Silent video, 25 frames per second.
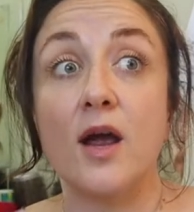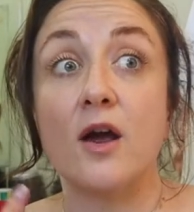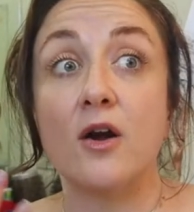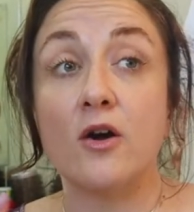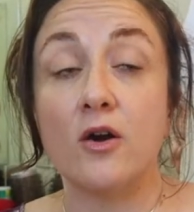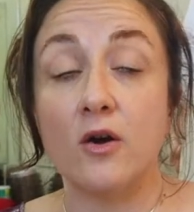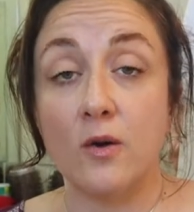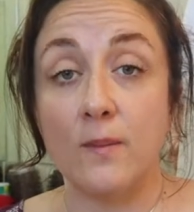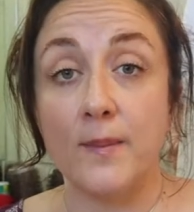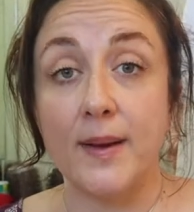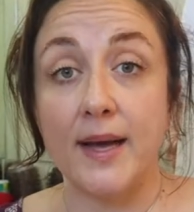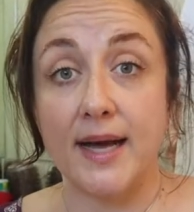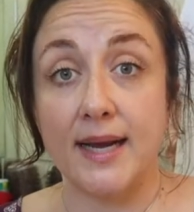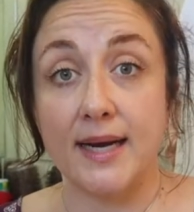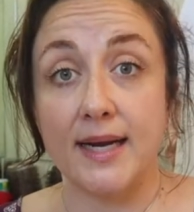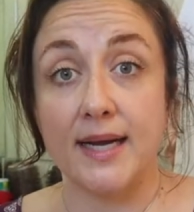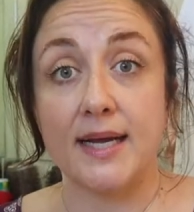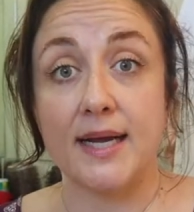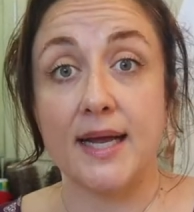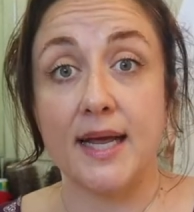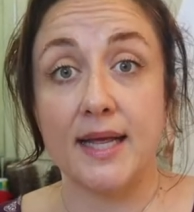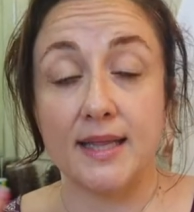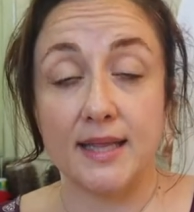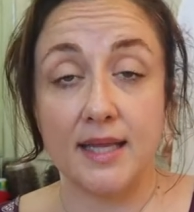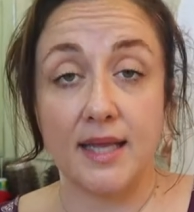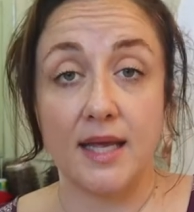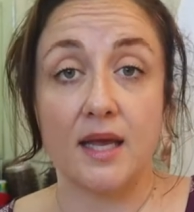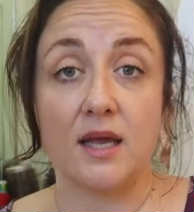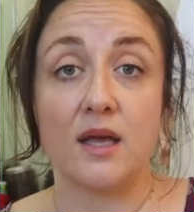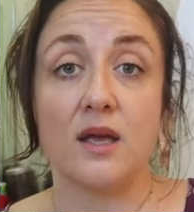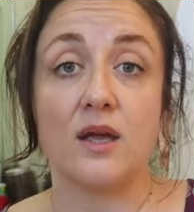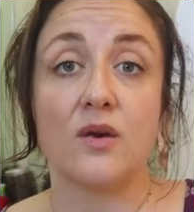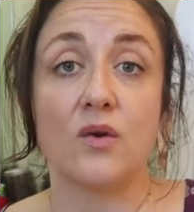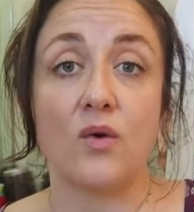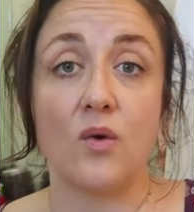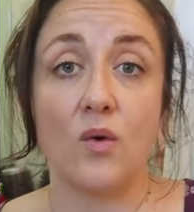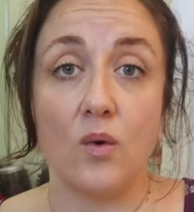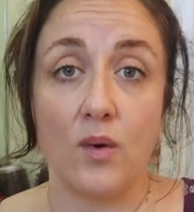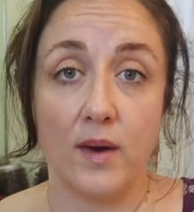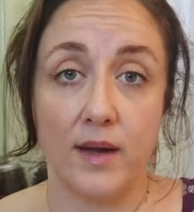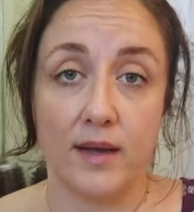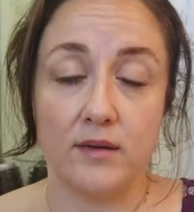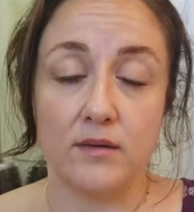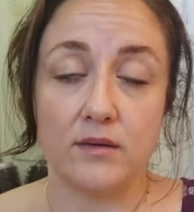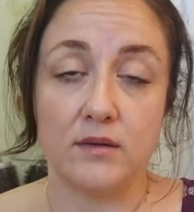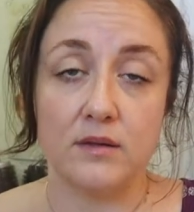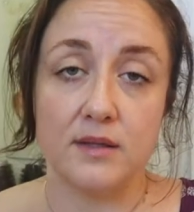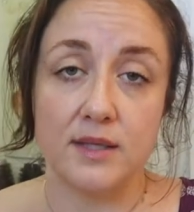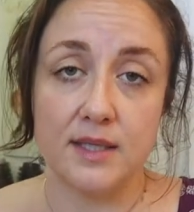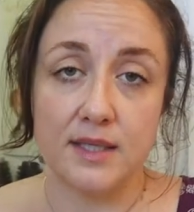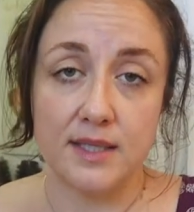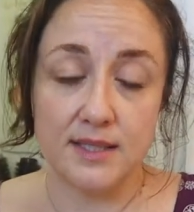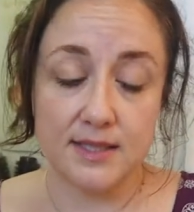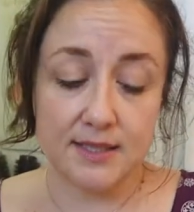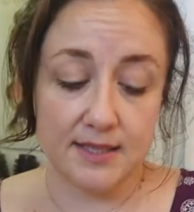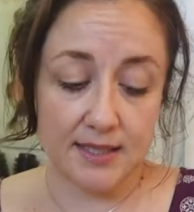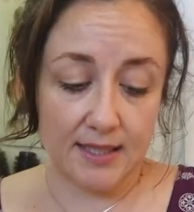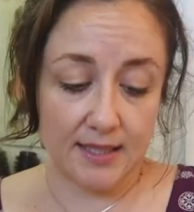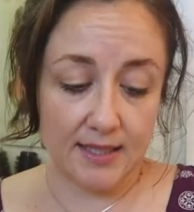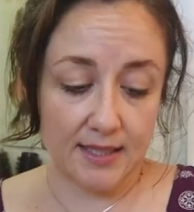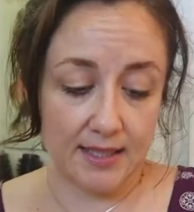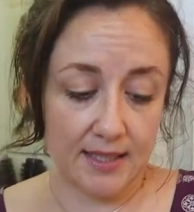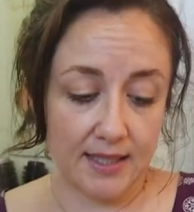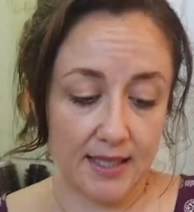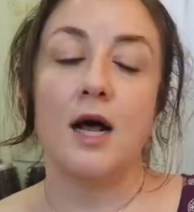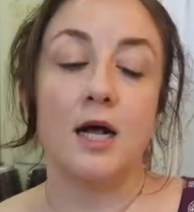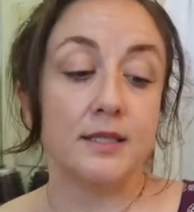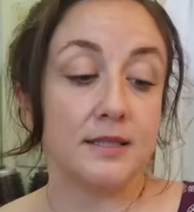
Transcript: aromatic and like an oil that is in it.